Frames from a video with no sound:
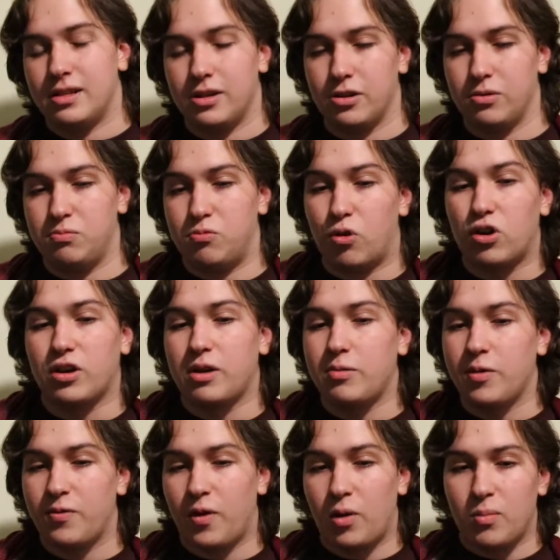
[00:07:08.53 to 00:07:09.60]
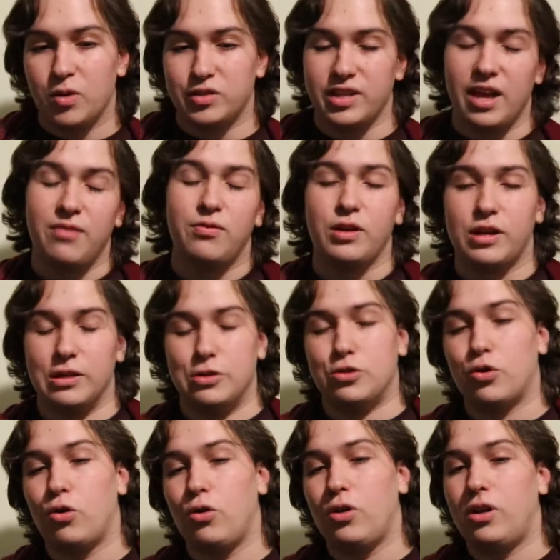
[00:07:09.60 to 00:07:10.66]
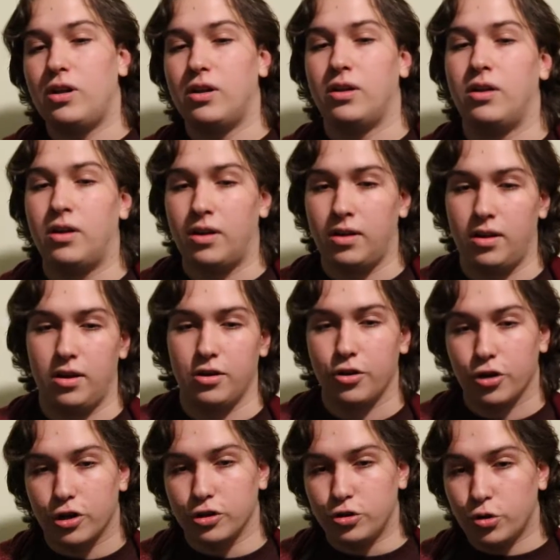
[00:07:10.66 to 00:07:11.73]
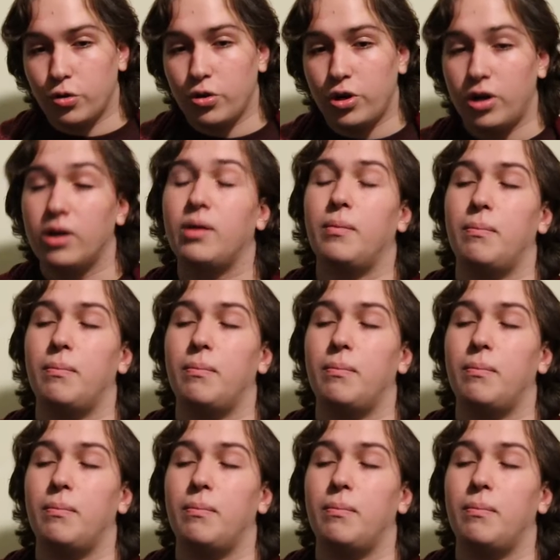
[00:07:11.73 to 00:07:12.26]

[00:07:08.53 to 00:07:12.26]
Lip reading: You're working with almost every control on your controller,